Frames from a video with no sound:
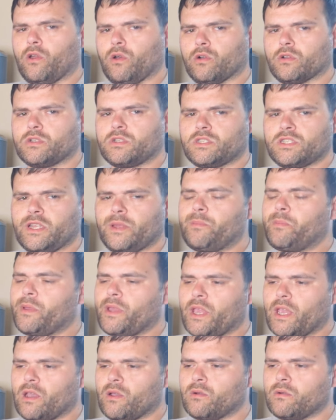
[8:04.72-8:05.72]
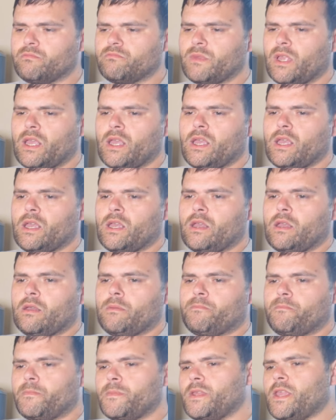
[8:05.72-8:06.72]
load CPU
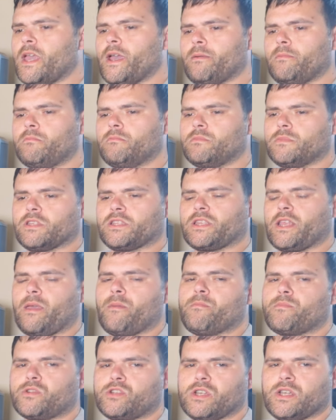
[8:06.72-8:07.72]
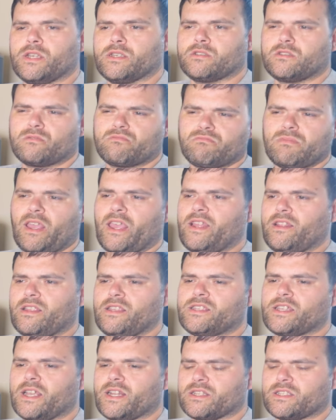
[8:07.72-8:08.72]
yeah, the temperatures
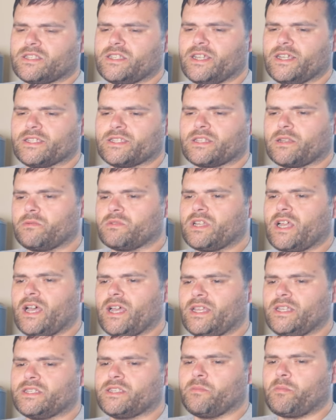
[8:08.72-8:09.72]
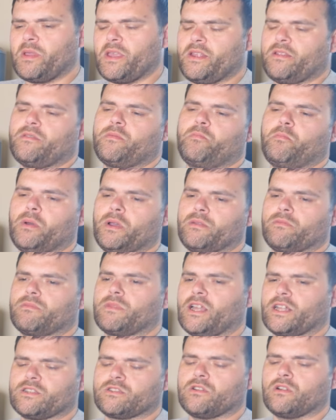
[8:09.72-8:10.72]
80 Celsius, that was the highest it peaked, but
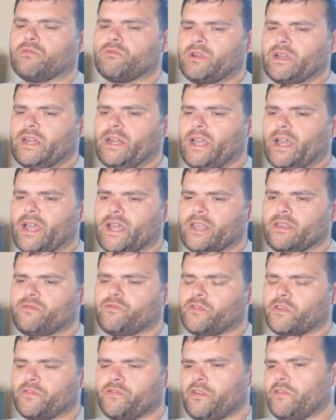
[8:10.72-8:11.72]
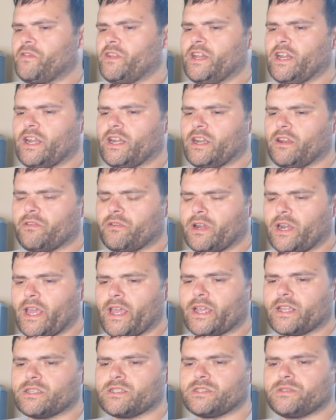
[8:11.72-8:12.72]
that's not really high for
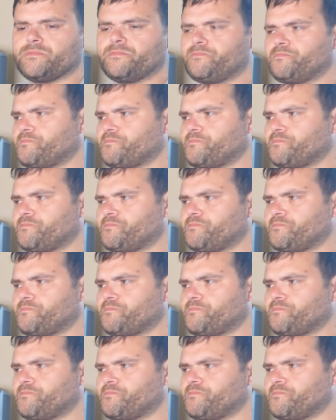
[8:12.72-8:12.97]
5900X.